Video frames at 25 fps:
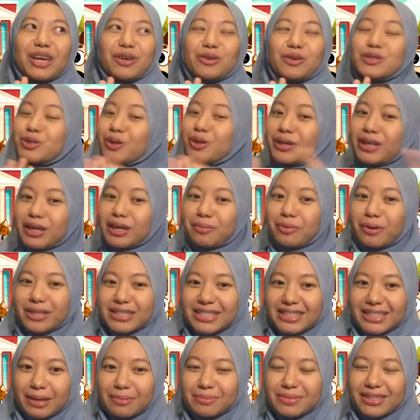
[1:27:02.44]
you're talking about
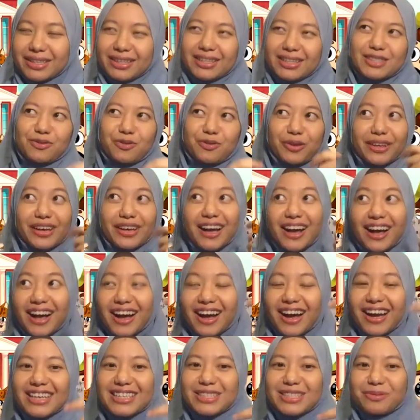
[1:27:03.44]
stem cells for the
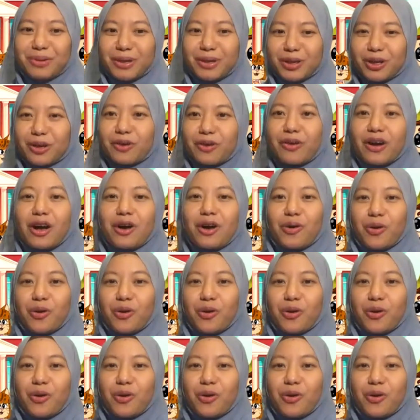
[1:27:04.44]
eyes and whatnot.